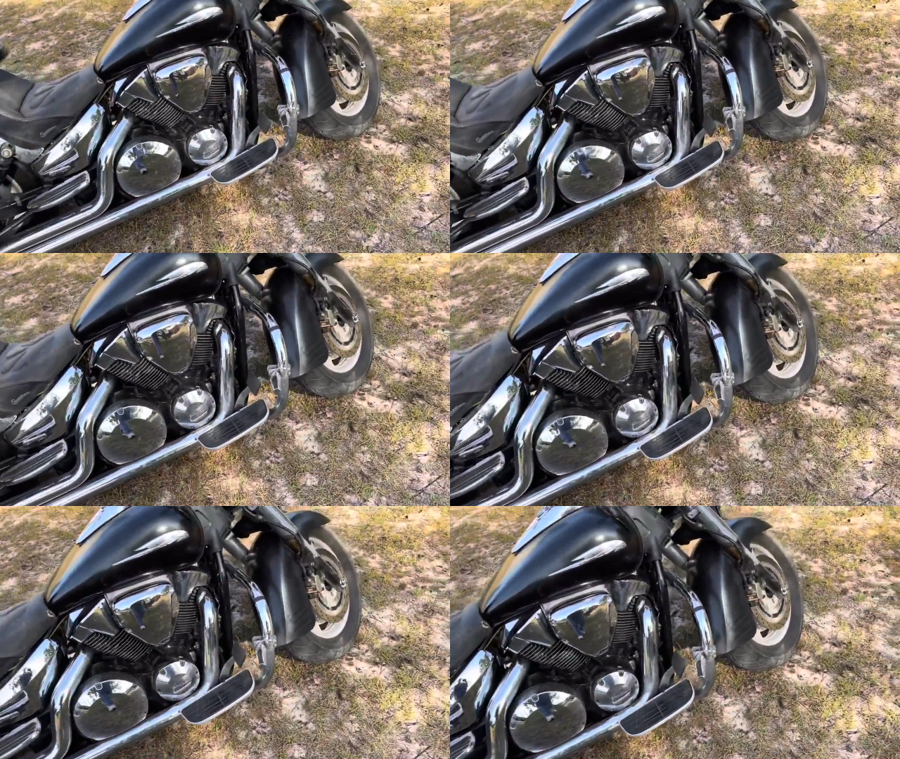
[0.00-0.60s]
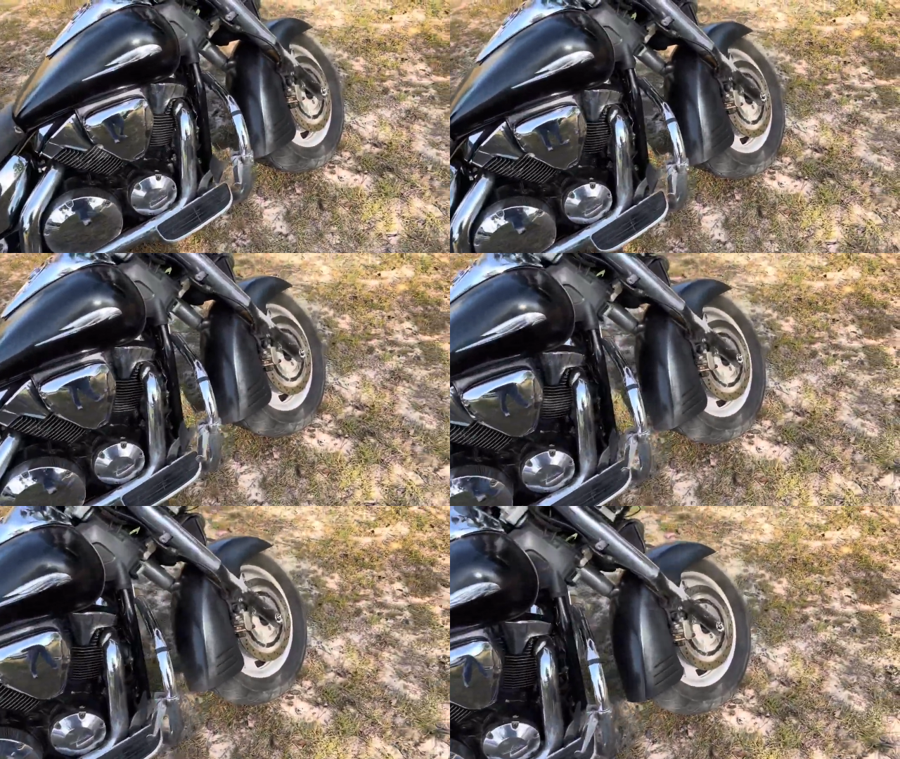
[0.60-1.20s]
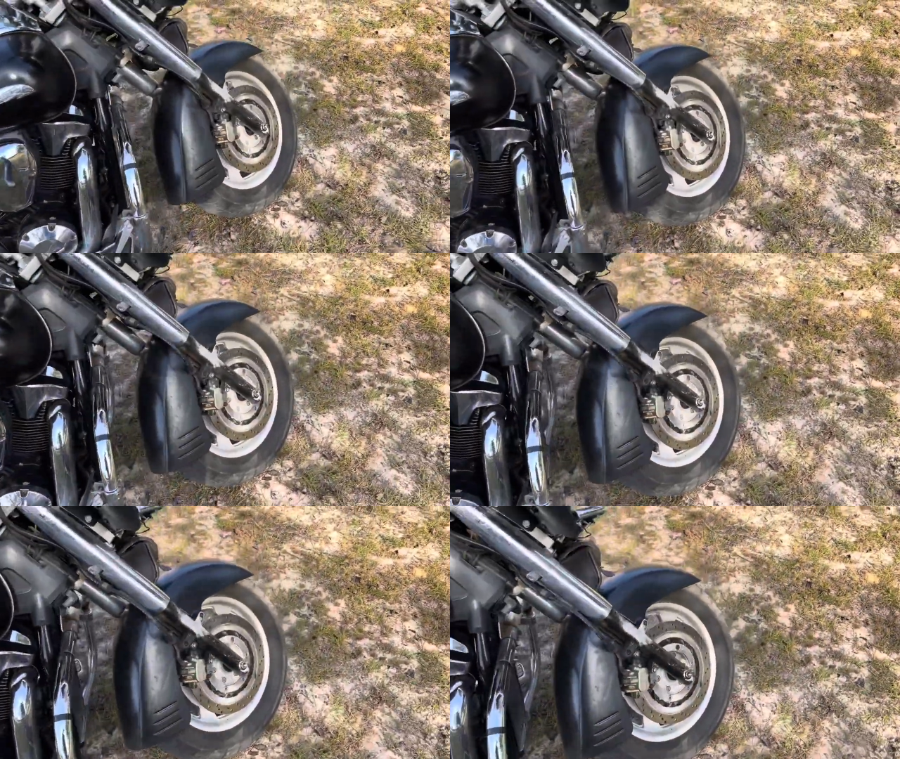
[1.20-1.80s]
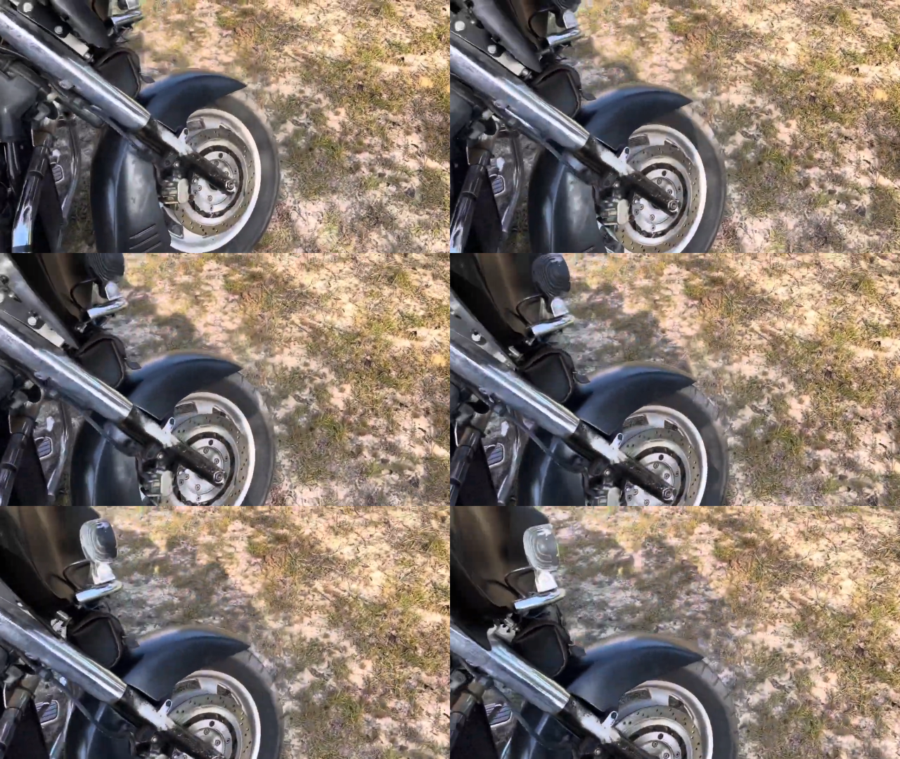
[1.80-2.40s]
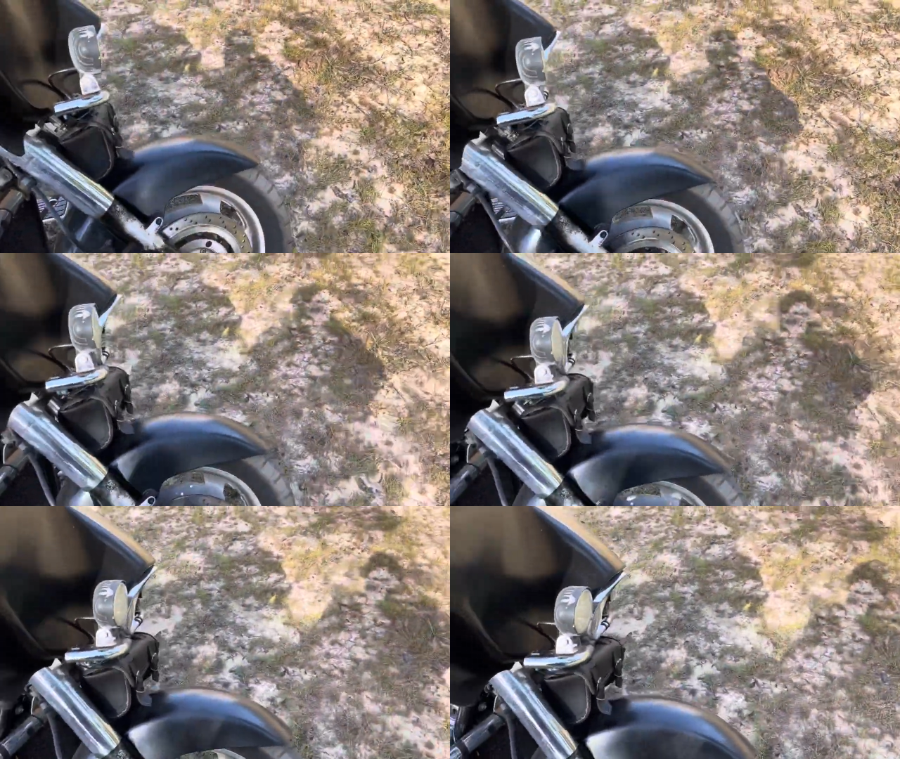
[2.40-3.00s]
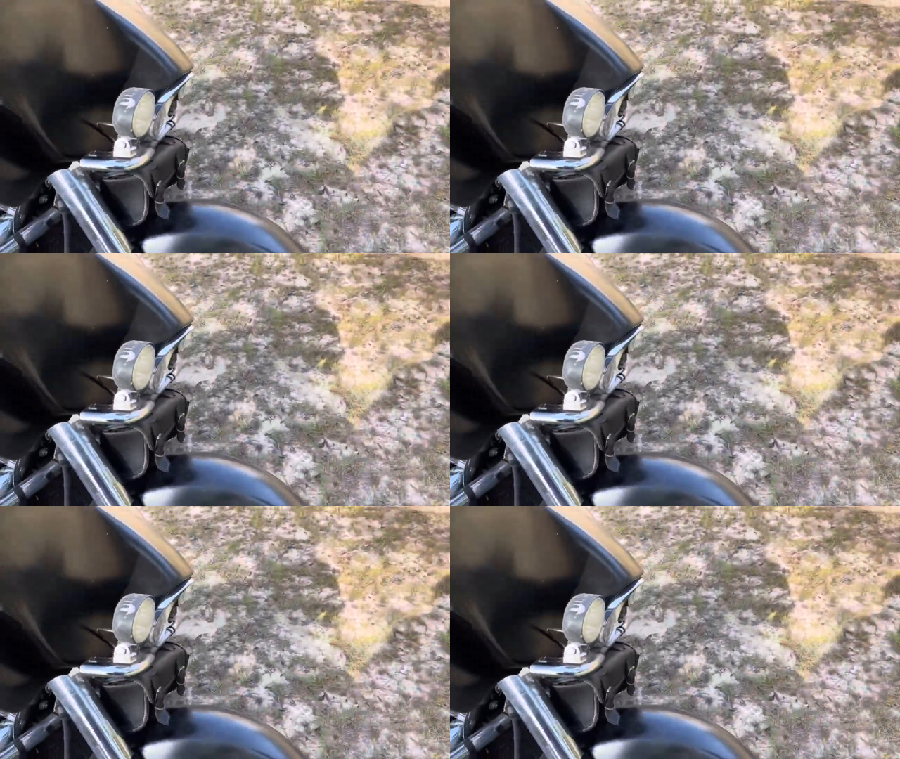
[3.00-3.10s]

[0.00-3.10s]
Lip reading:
Nobody's mouth can be seen.